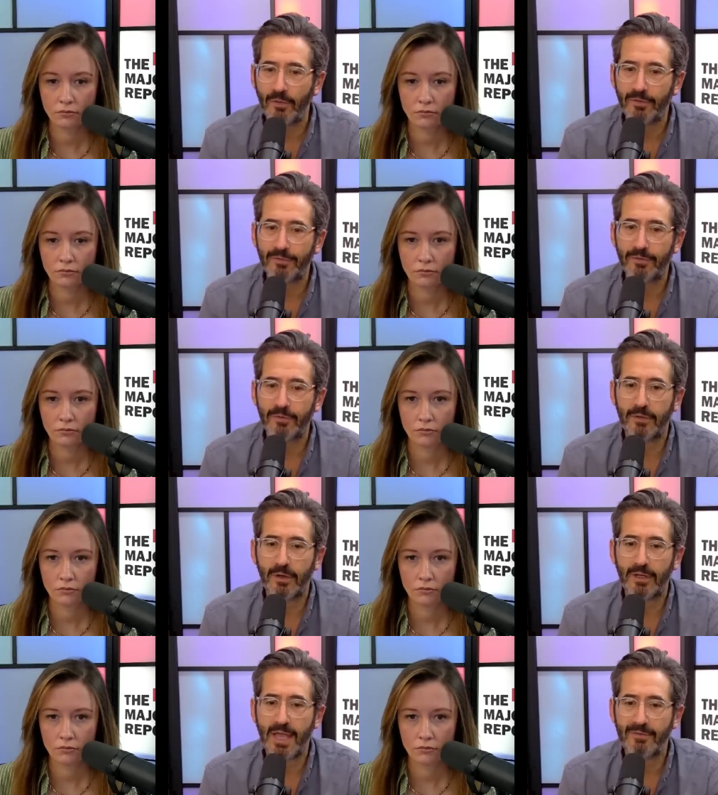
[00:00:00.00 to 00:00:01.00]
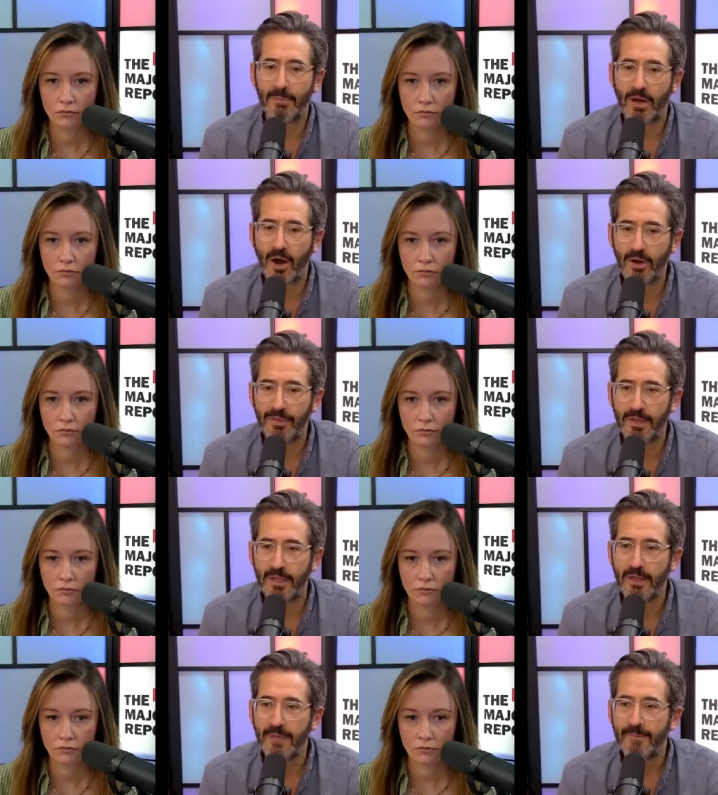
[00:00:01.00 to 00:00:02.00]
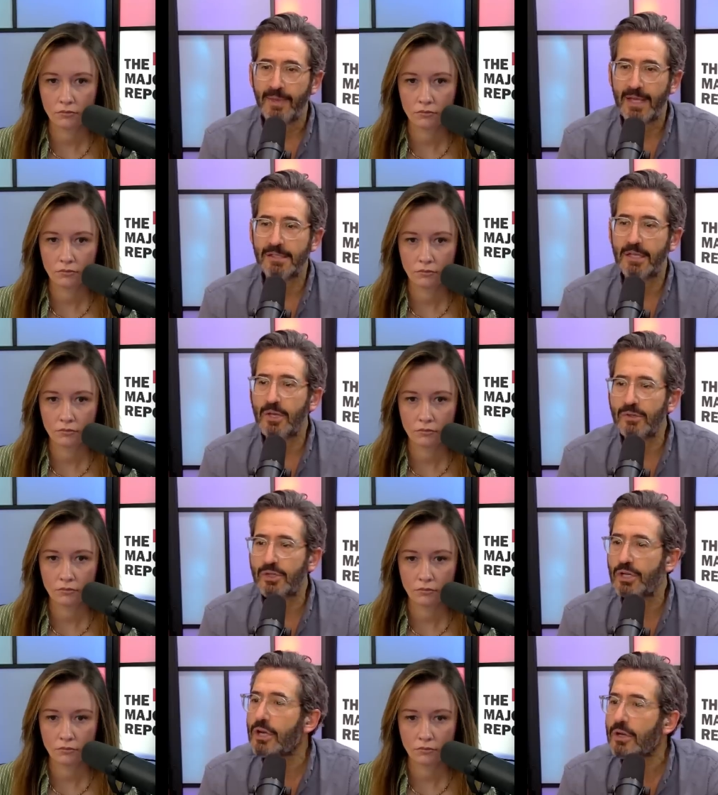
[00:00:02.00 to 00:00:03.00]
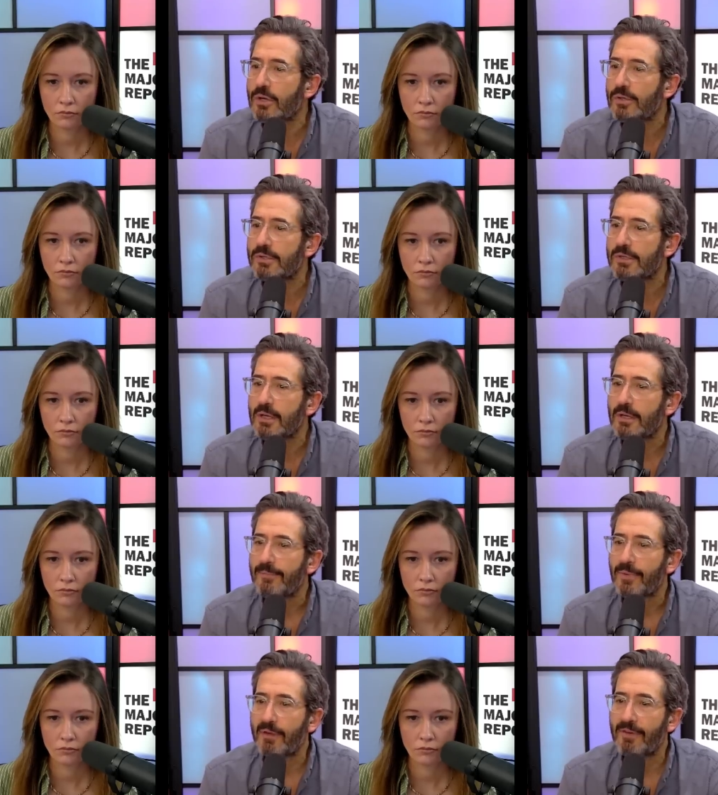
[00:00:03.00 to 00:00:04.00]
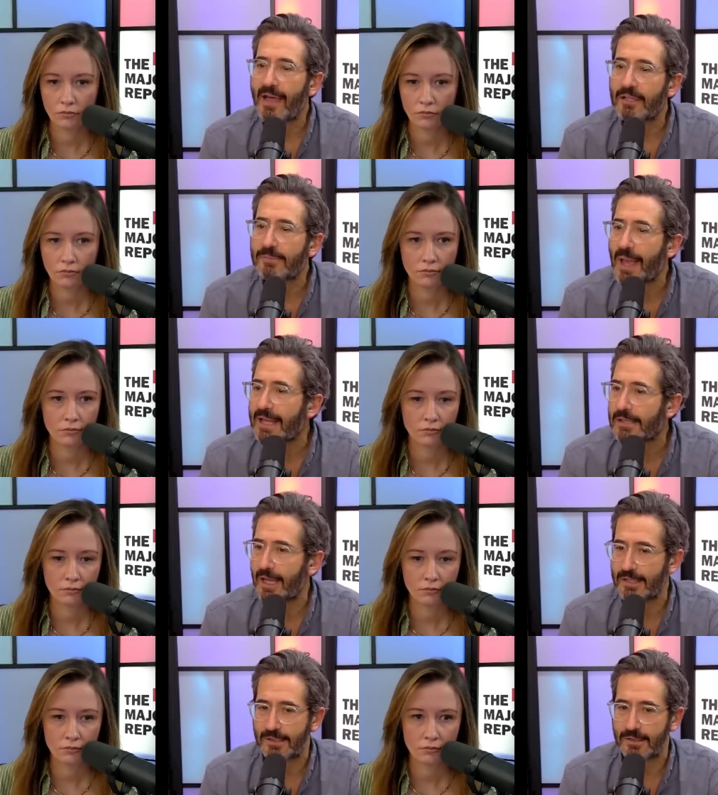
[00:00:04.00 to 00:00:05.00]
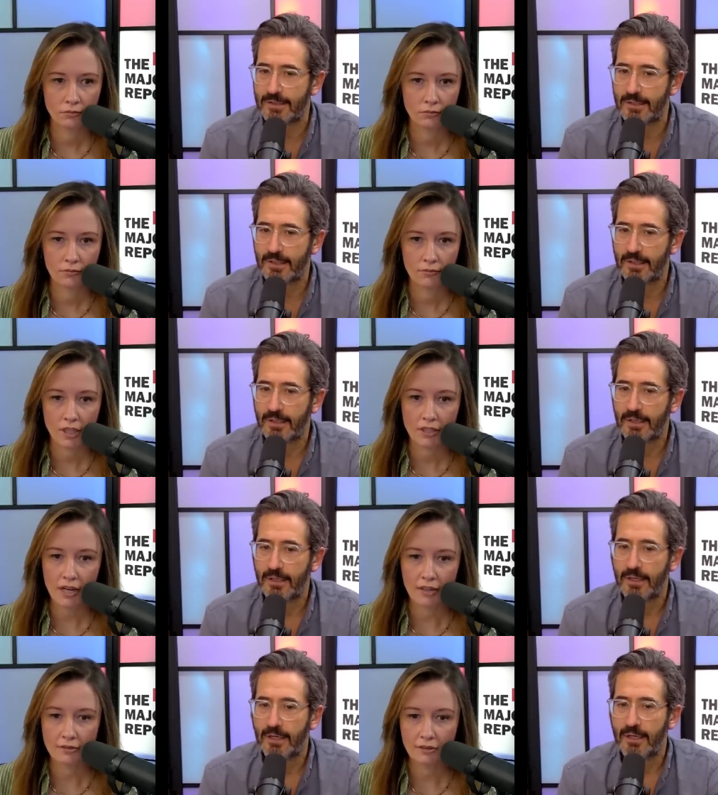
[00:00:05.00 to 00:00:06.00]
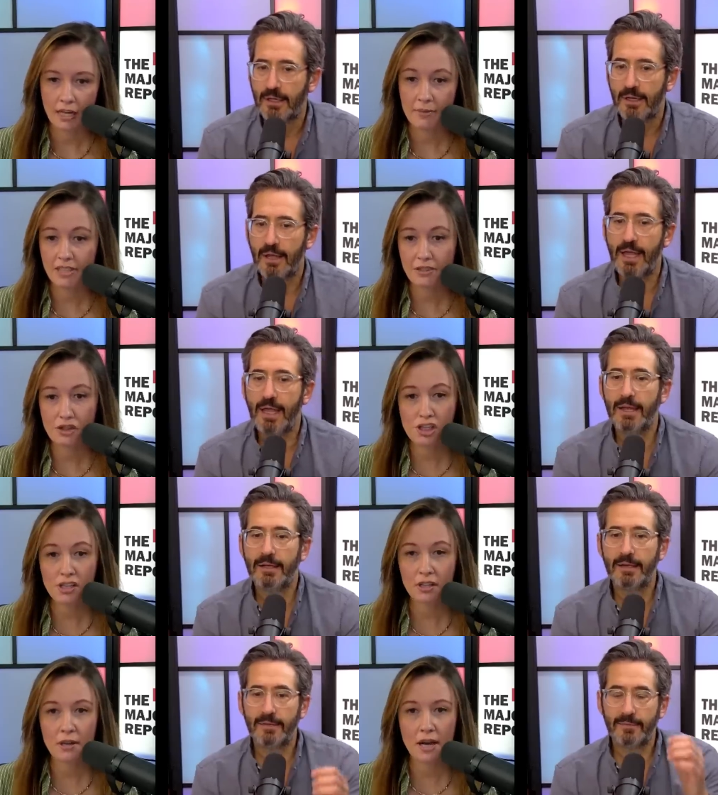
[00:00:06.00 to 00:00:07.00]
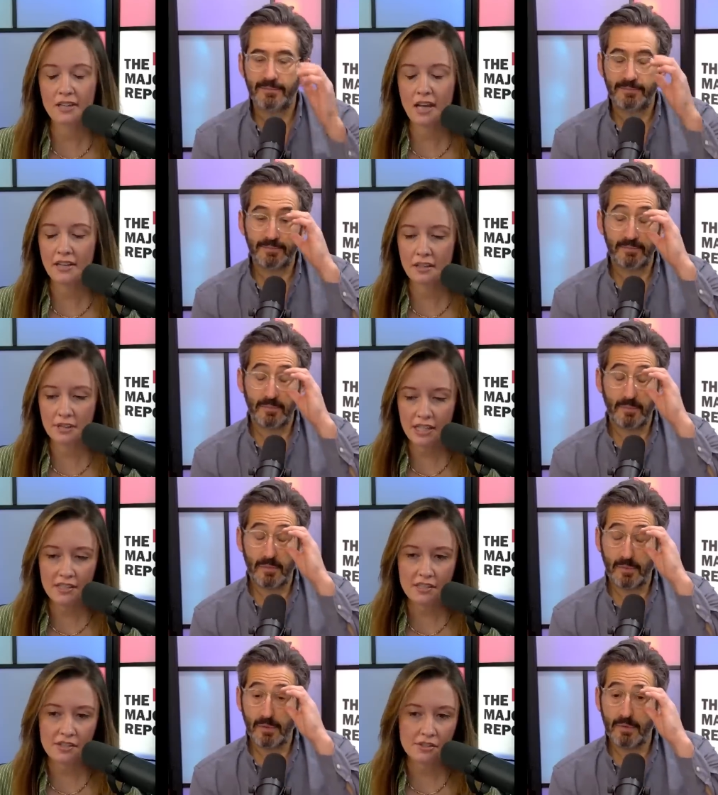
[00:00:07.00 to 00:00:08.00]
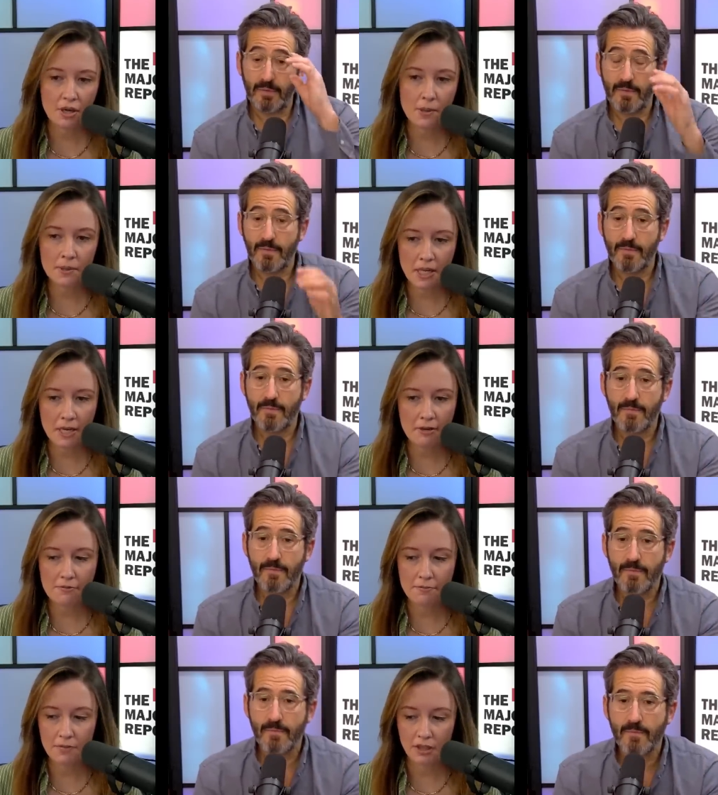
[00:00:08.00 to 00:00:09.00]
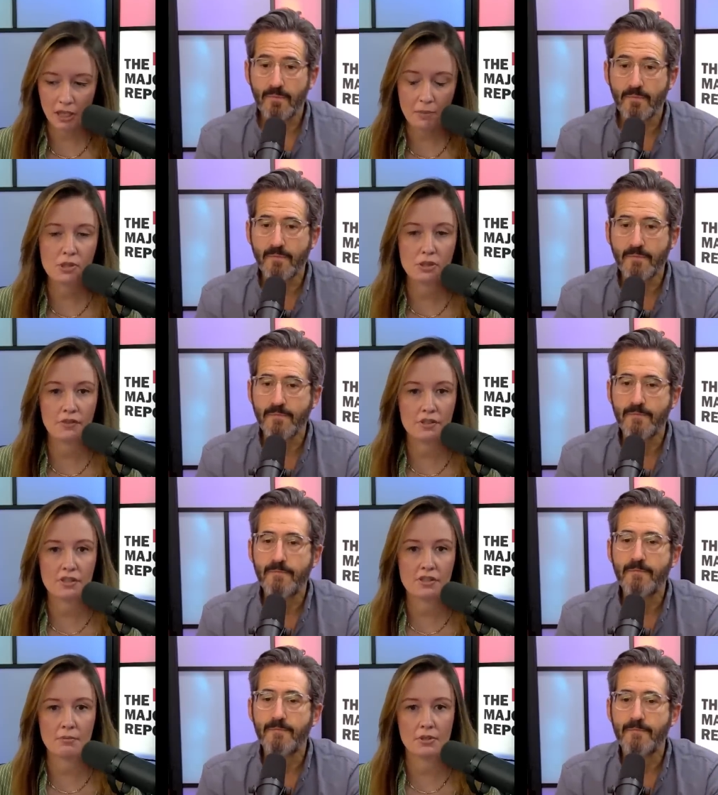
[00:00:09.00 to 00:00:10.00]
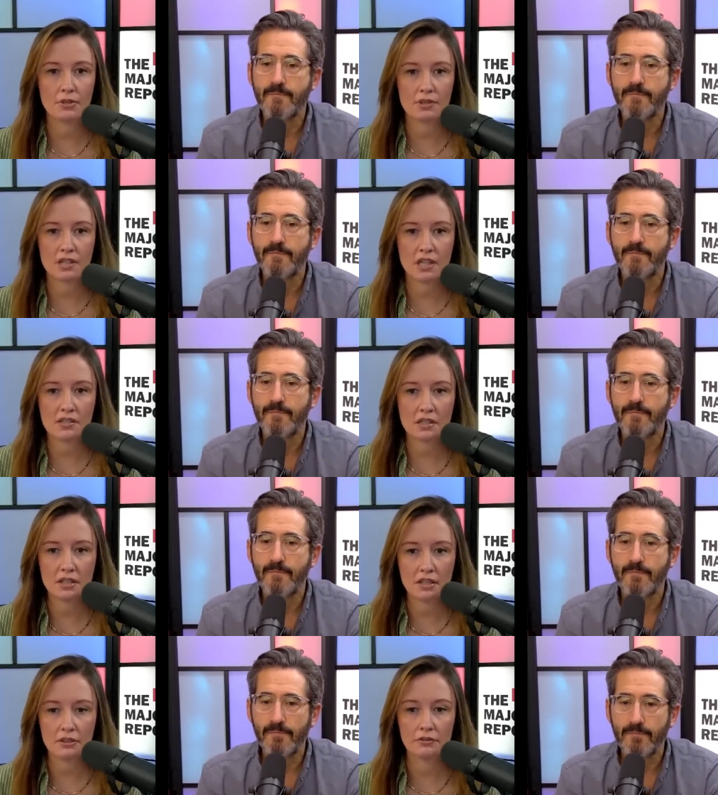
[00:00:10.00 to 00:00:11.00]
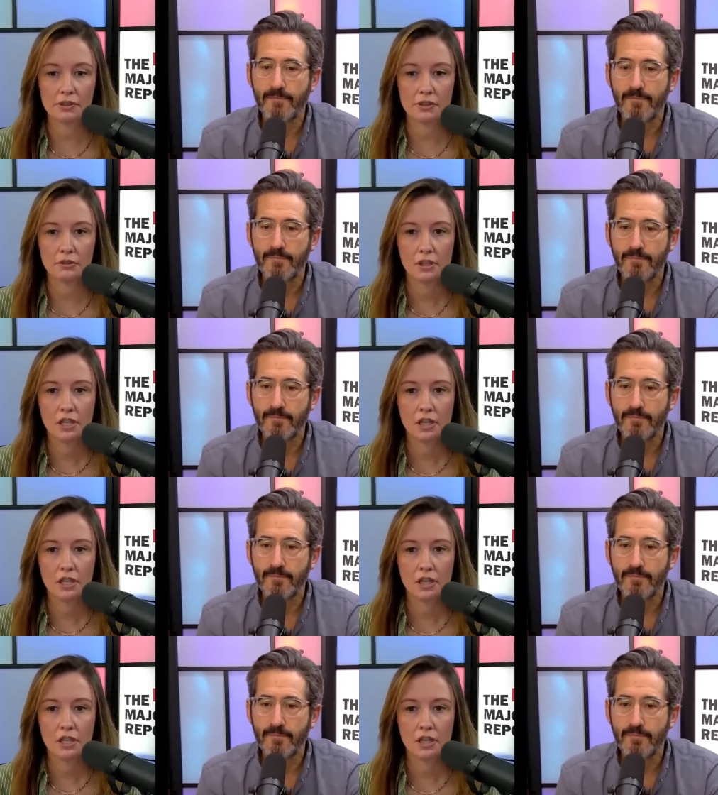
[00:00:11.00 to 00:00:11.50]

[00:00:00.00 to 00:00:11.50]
Speaker 1: over for uh, Kevin McCarthy, has accused Jews of having space lasers.
Speaker 2: Yeah, I mean, and, and she and, and the thing is, is Stahl gave lip service to some of those things in the interview